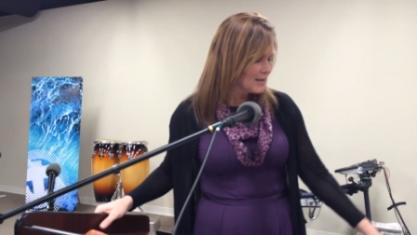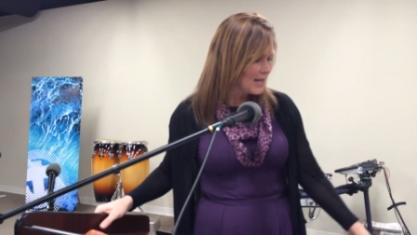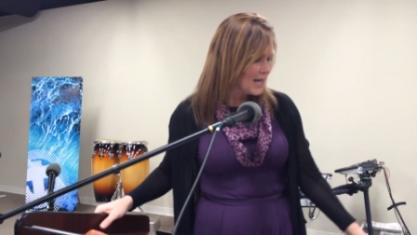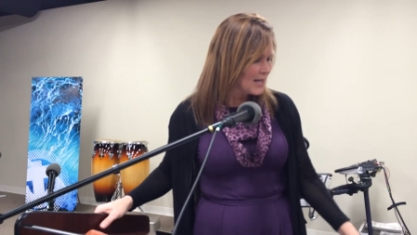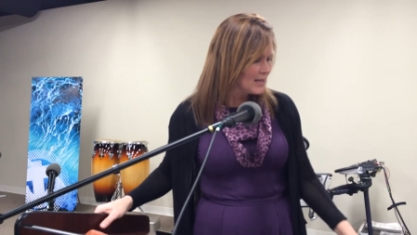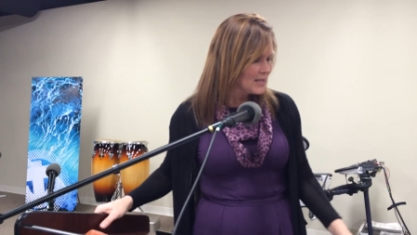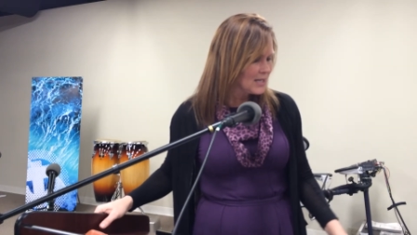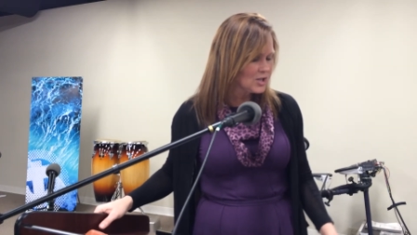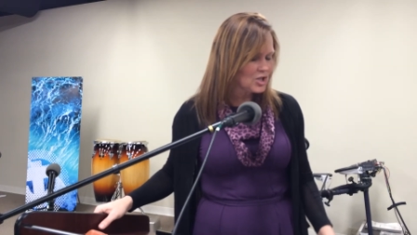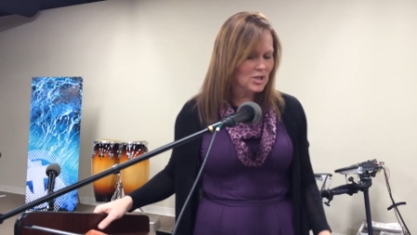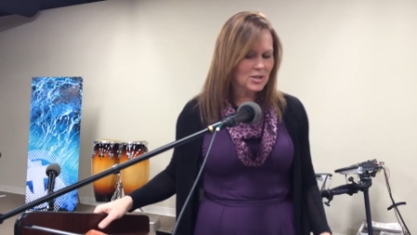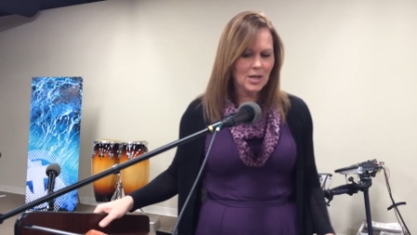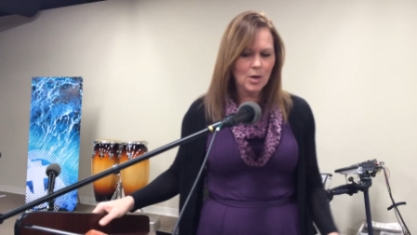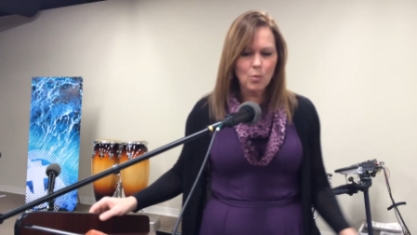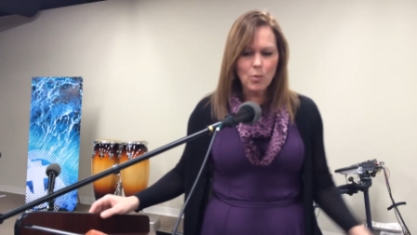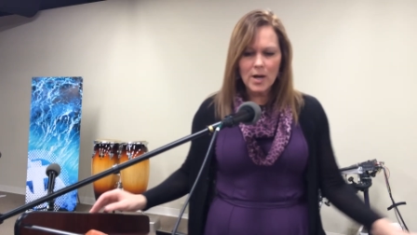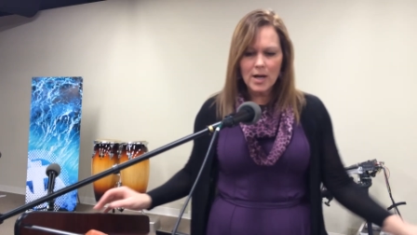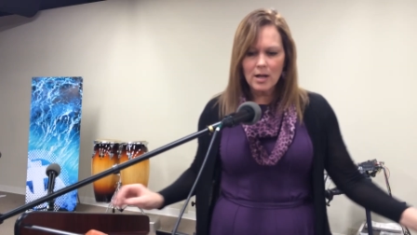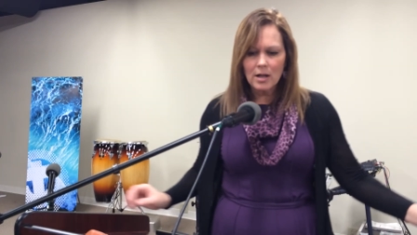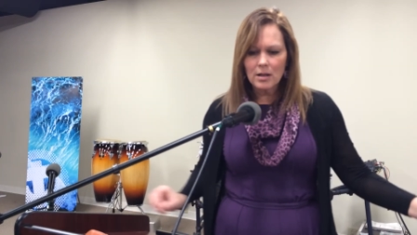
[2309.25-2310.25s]
the, antique she's
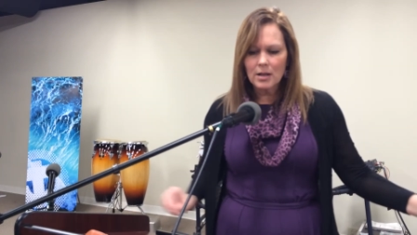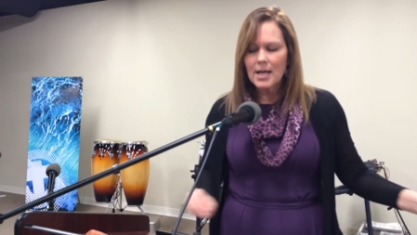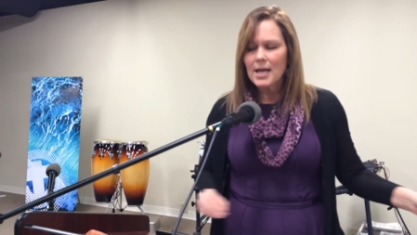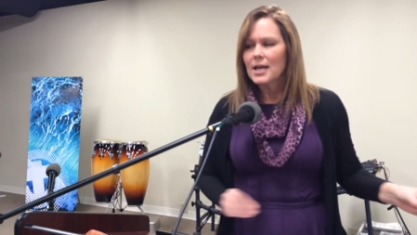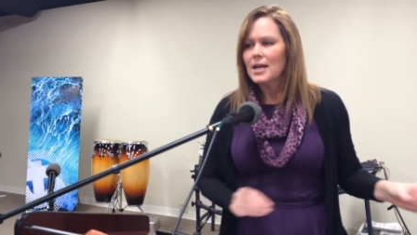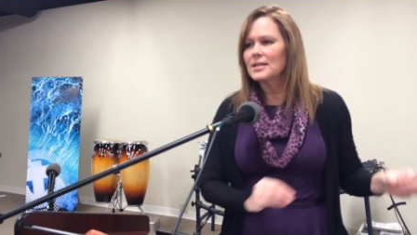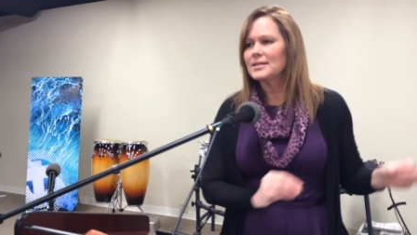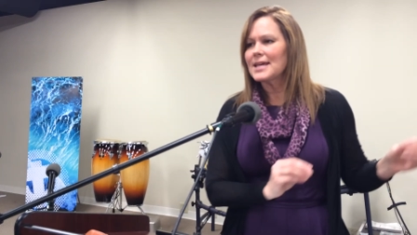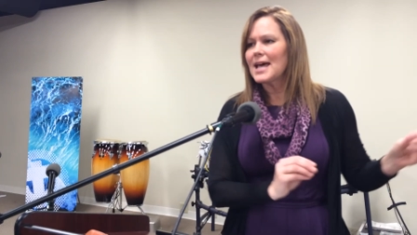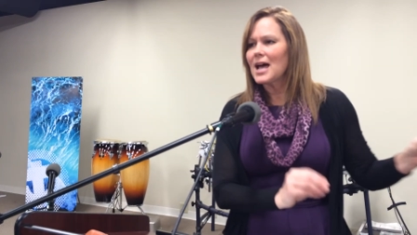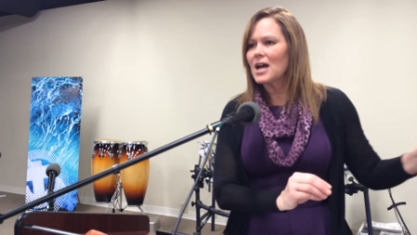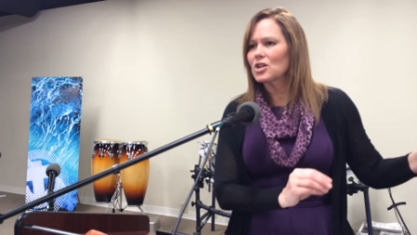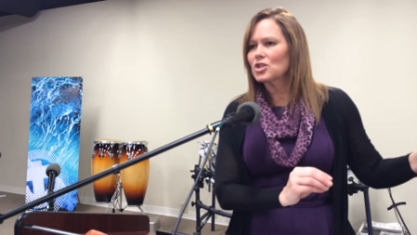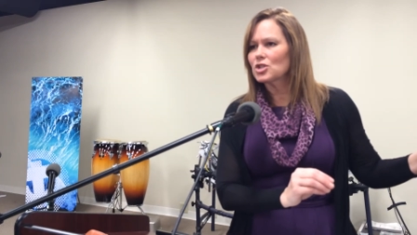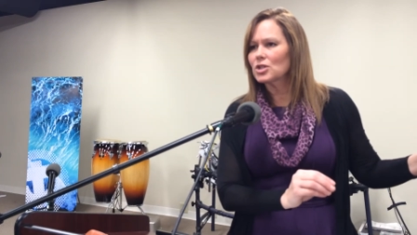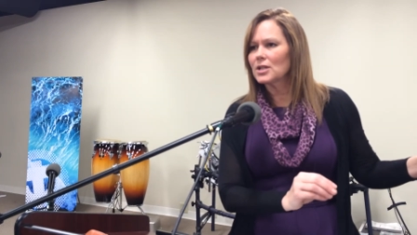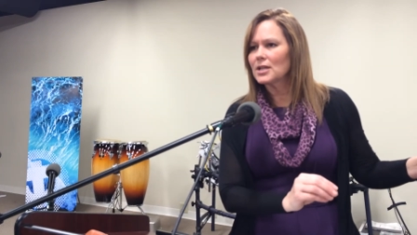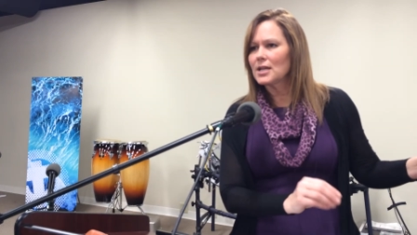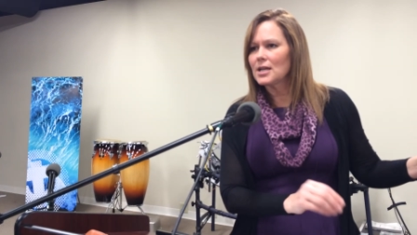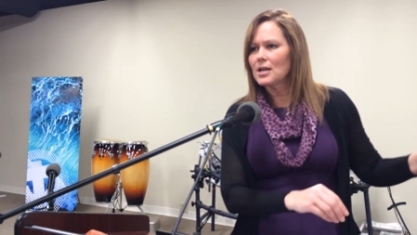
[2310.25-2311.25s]
like well it's
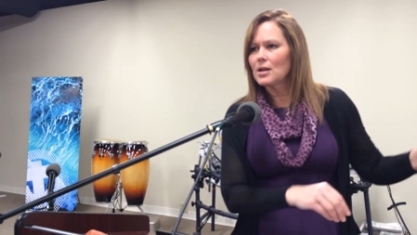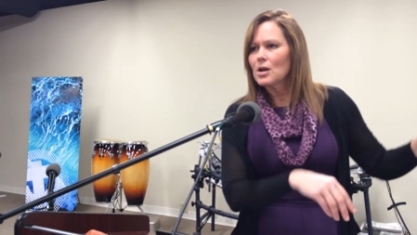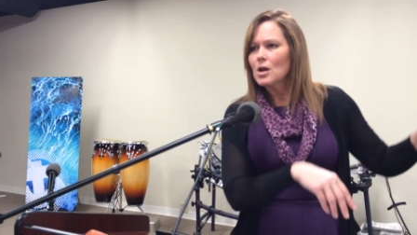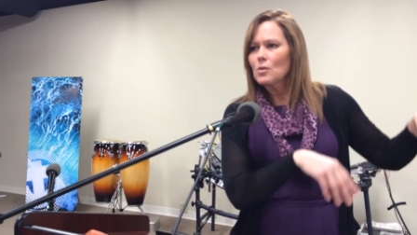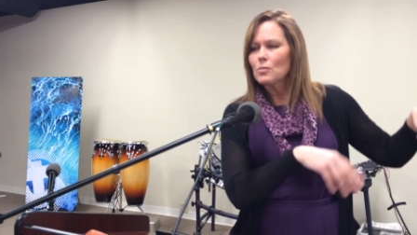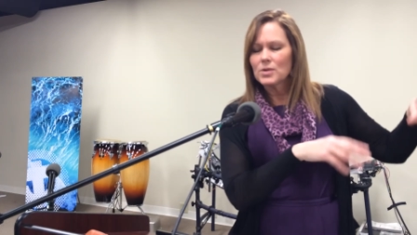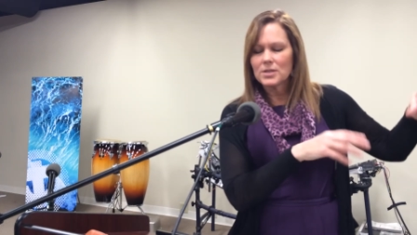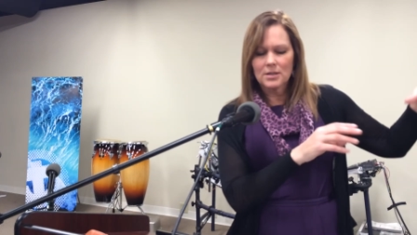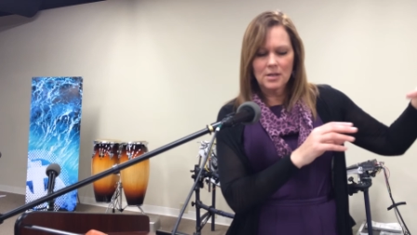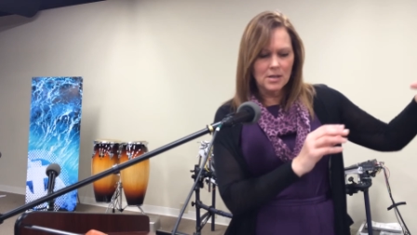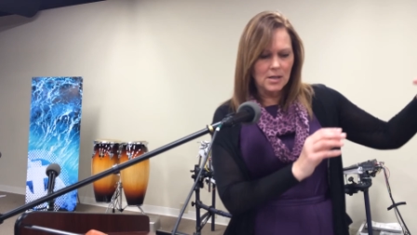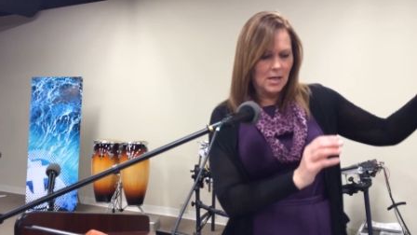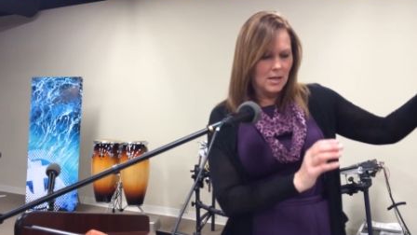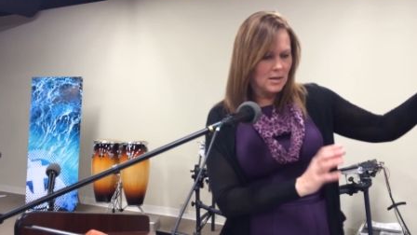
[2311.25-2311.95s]
actually was in,